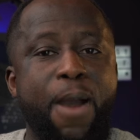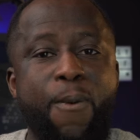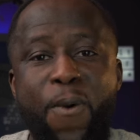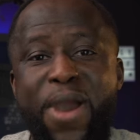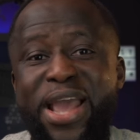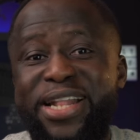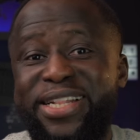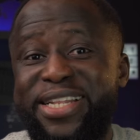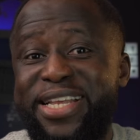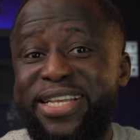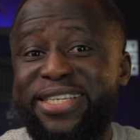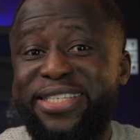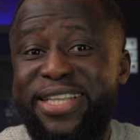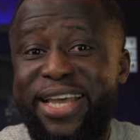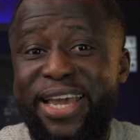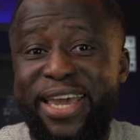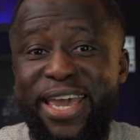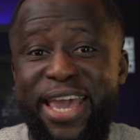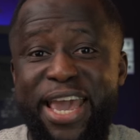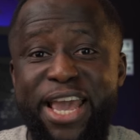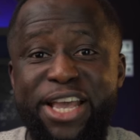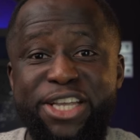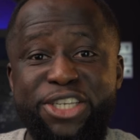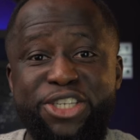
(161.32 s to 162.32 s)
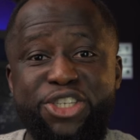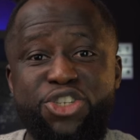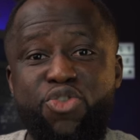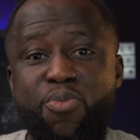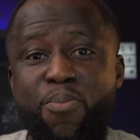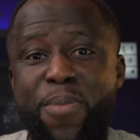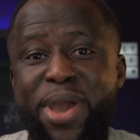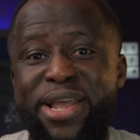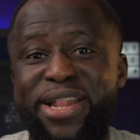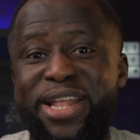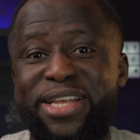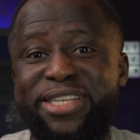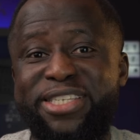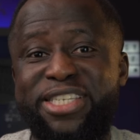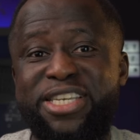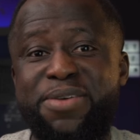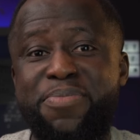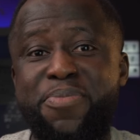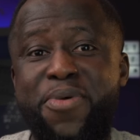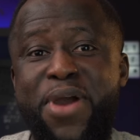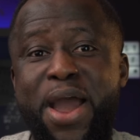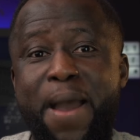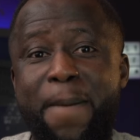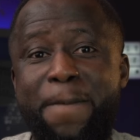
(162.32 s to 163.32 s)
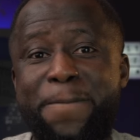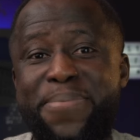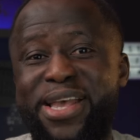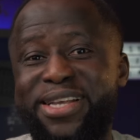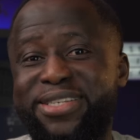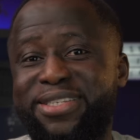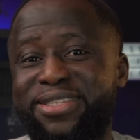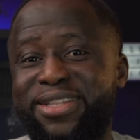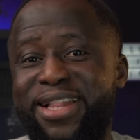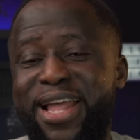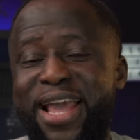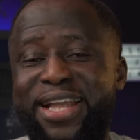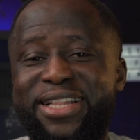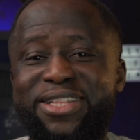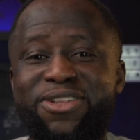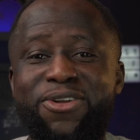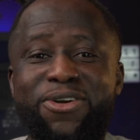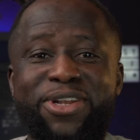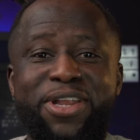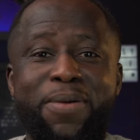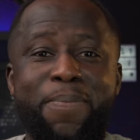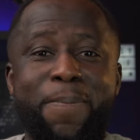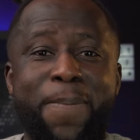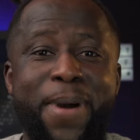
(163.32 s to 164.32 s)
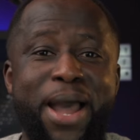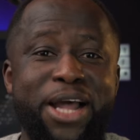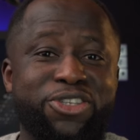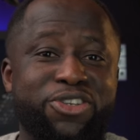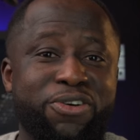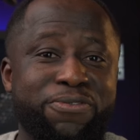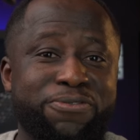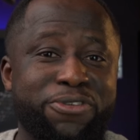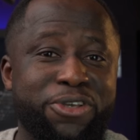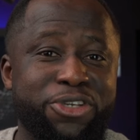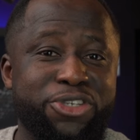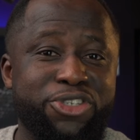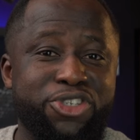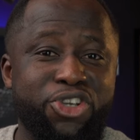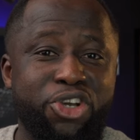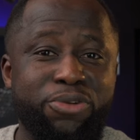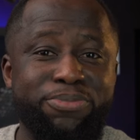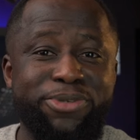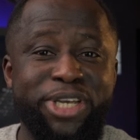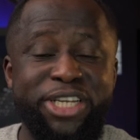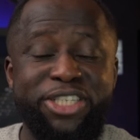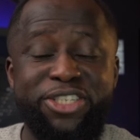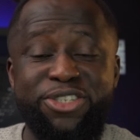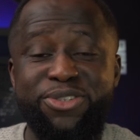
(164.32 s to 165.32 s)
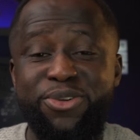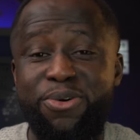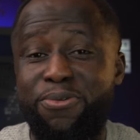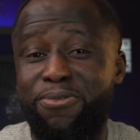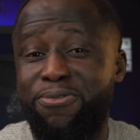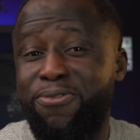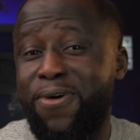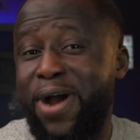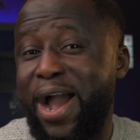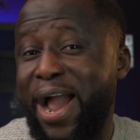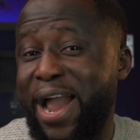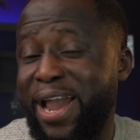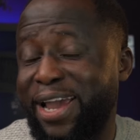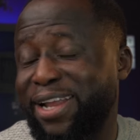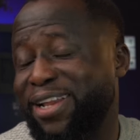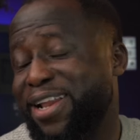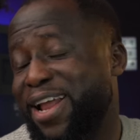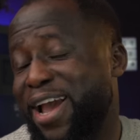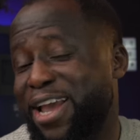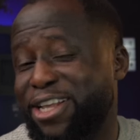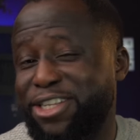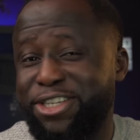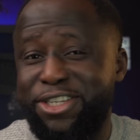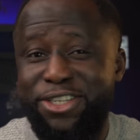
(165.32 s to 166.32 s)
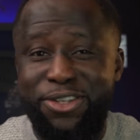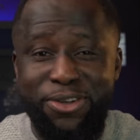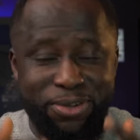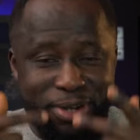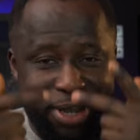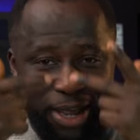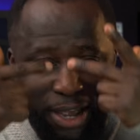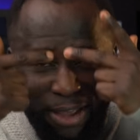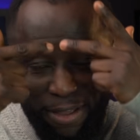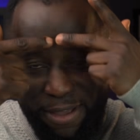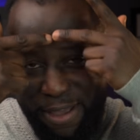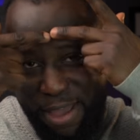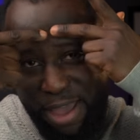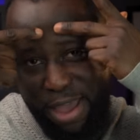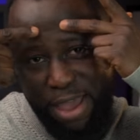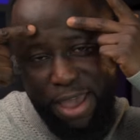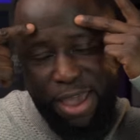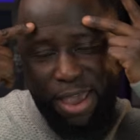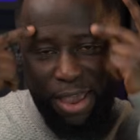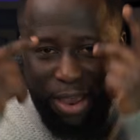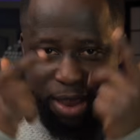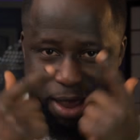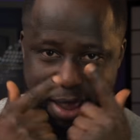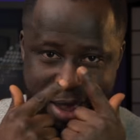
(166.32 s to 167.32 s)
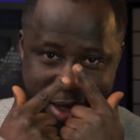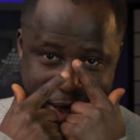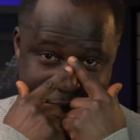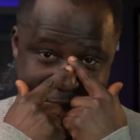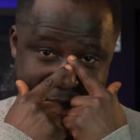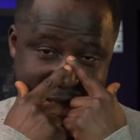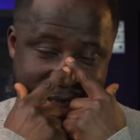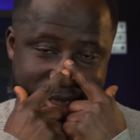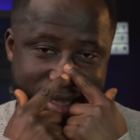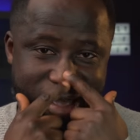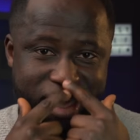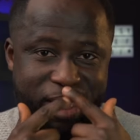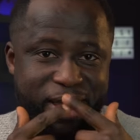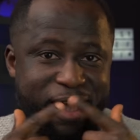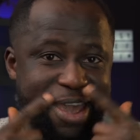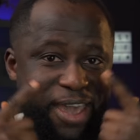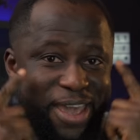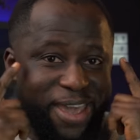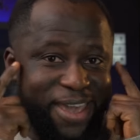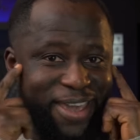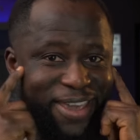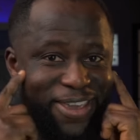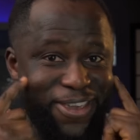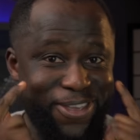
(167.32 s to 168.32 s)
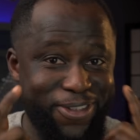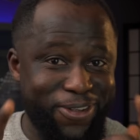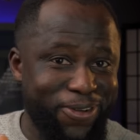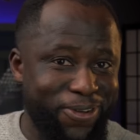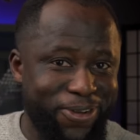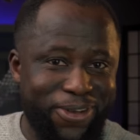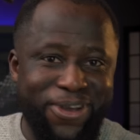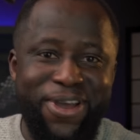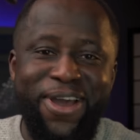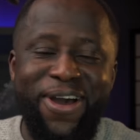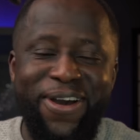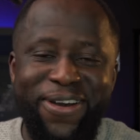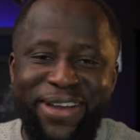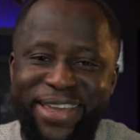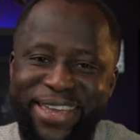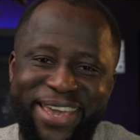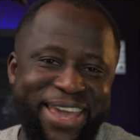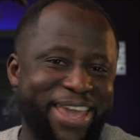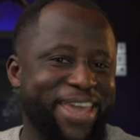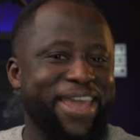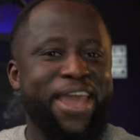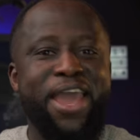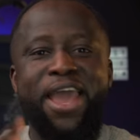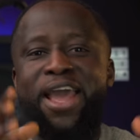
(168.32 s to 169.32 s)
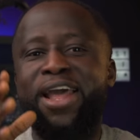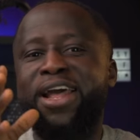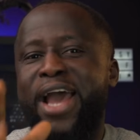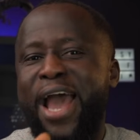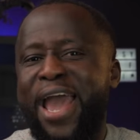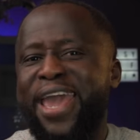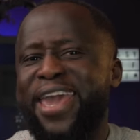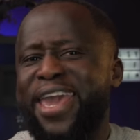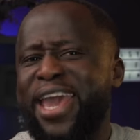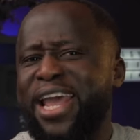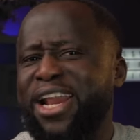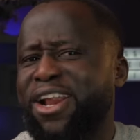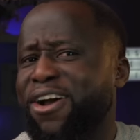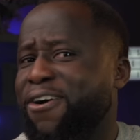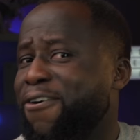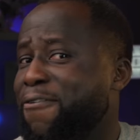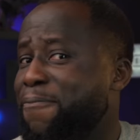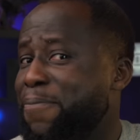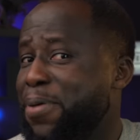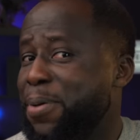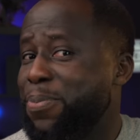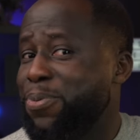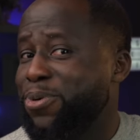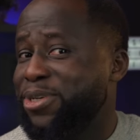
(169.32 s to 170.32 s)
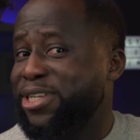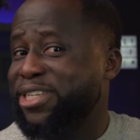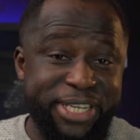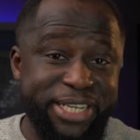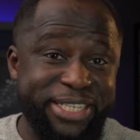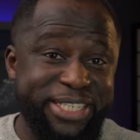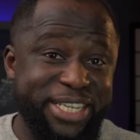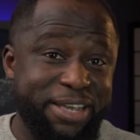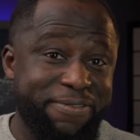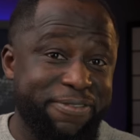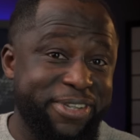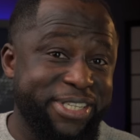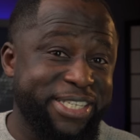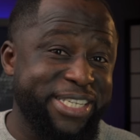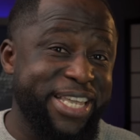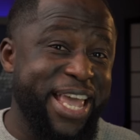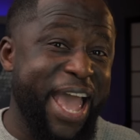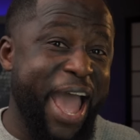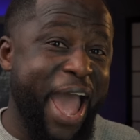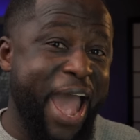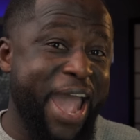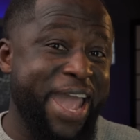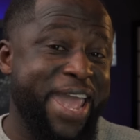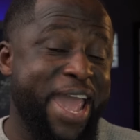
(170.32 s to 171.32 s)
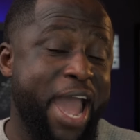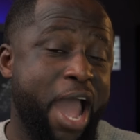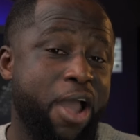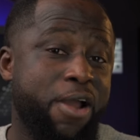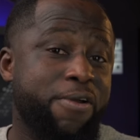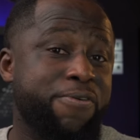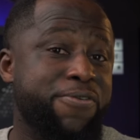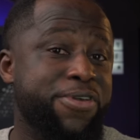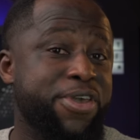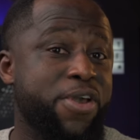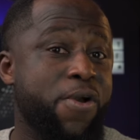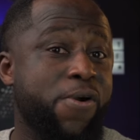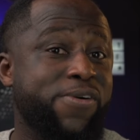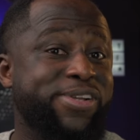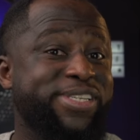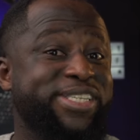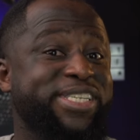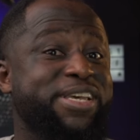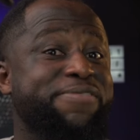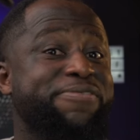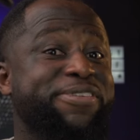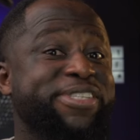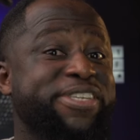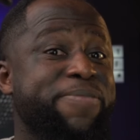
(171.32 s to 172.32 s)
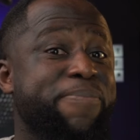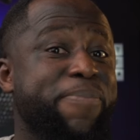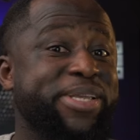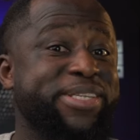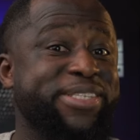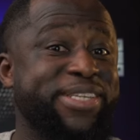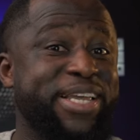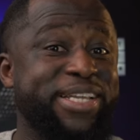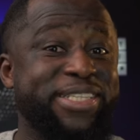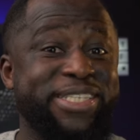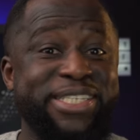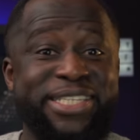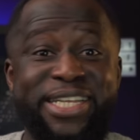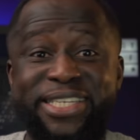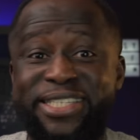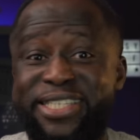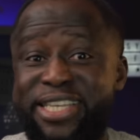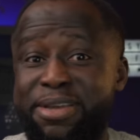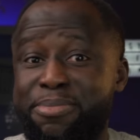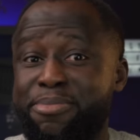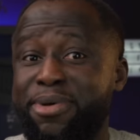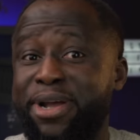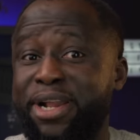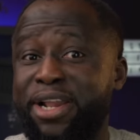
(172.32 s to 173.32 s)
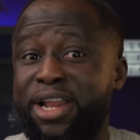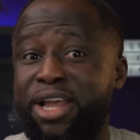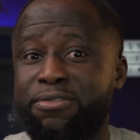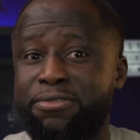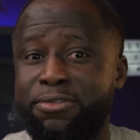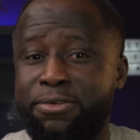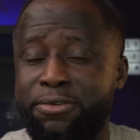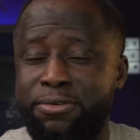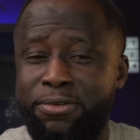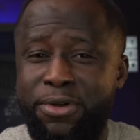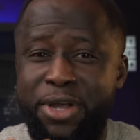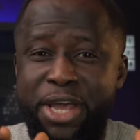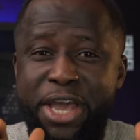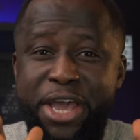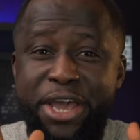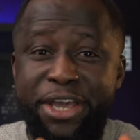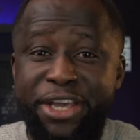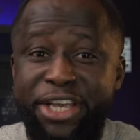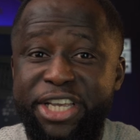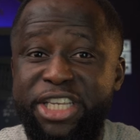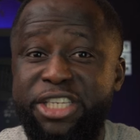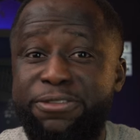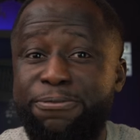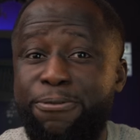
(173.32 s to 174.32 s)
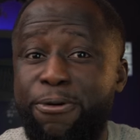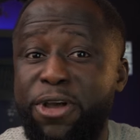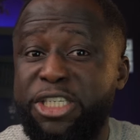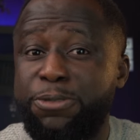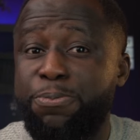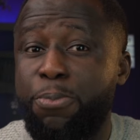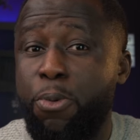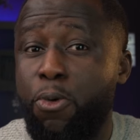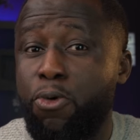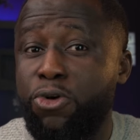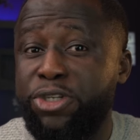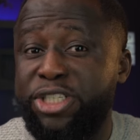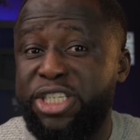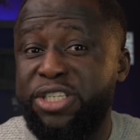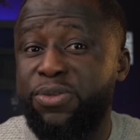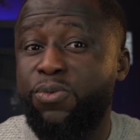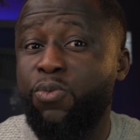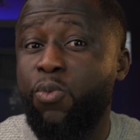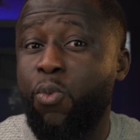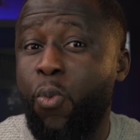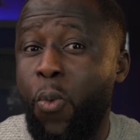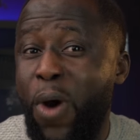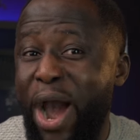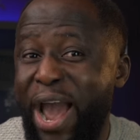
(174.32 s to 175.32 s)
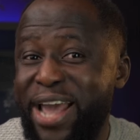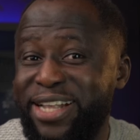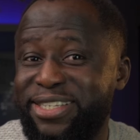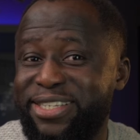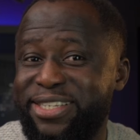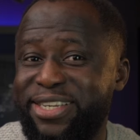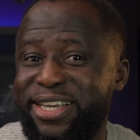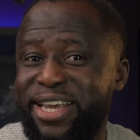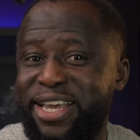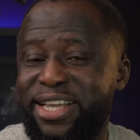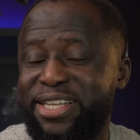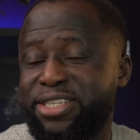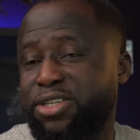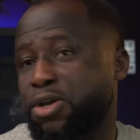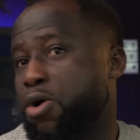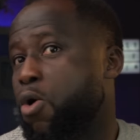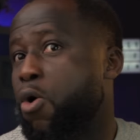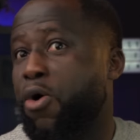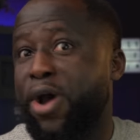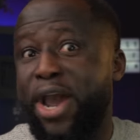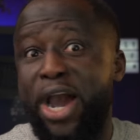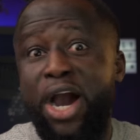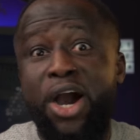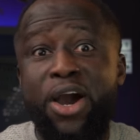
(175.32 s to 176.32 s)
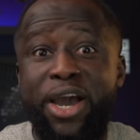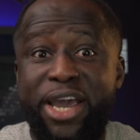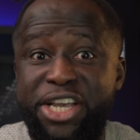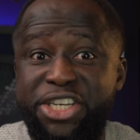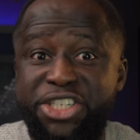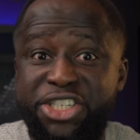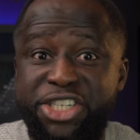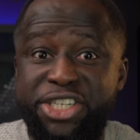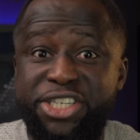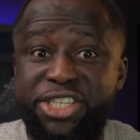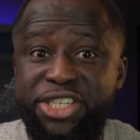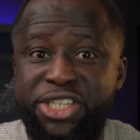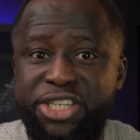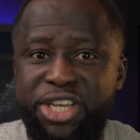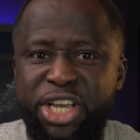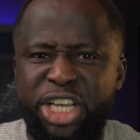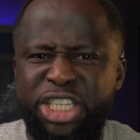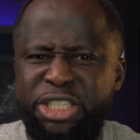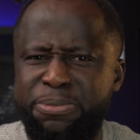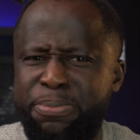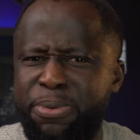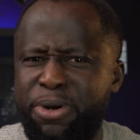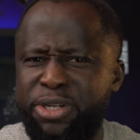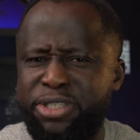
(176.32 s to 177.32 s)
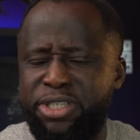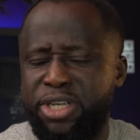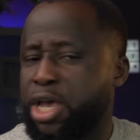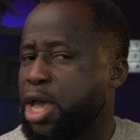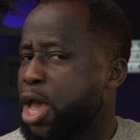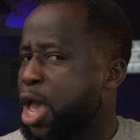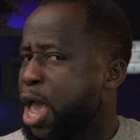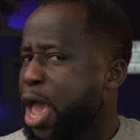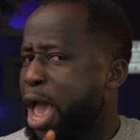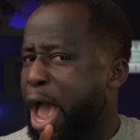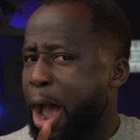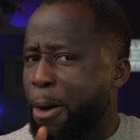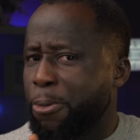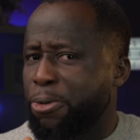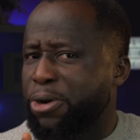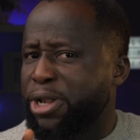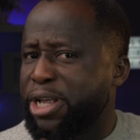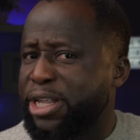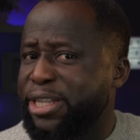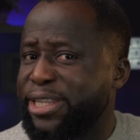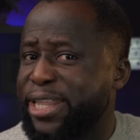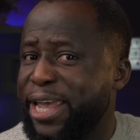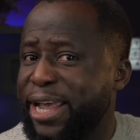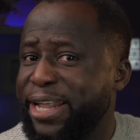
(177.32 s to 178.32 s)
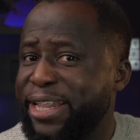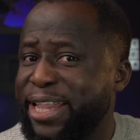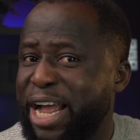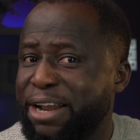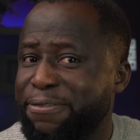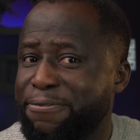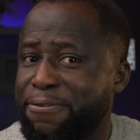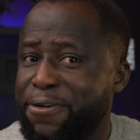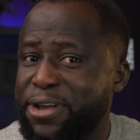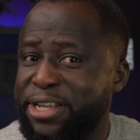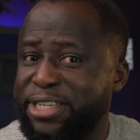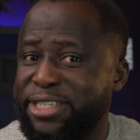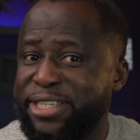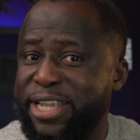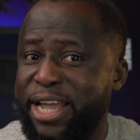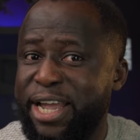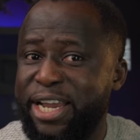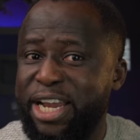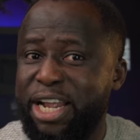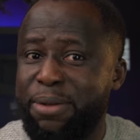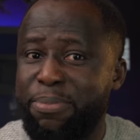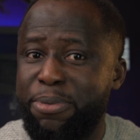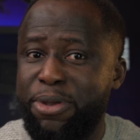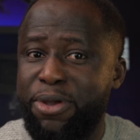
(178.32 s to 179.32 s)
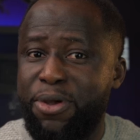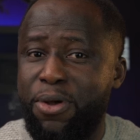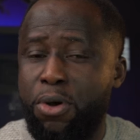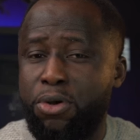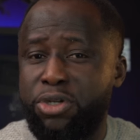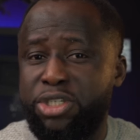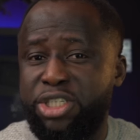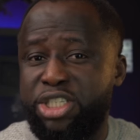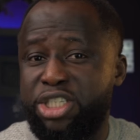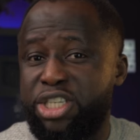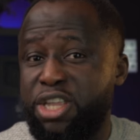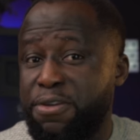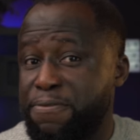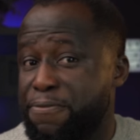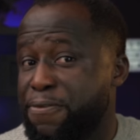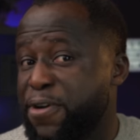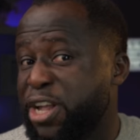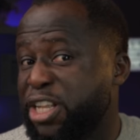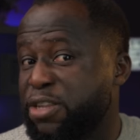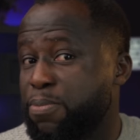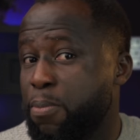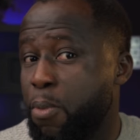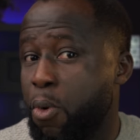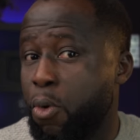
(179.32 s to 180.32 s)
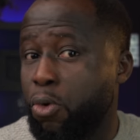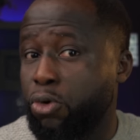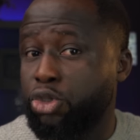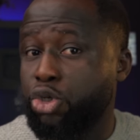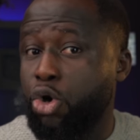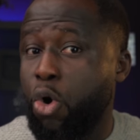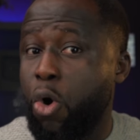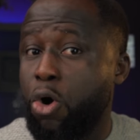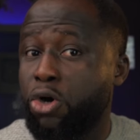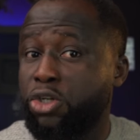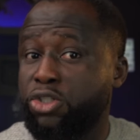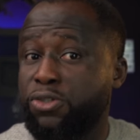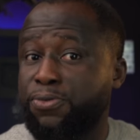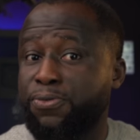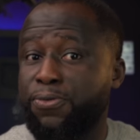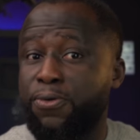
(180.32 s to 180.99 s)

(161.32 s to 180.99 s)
And when this is the case, you make the zebra appear slightly on the part of your subject known for highlighting, you know, the, uh, uh, you know. Okay, I hear a lot of people say seventy I R E or seventy percent in the zebra level is for exposing white skins or Caucasian skins, but I wouldn't take that for a standard because different mode calls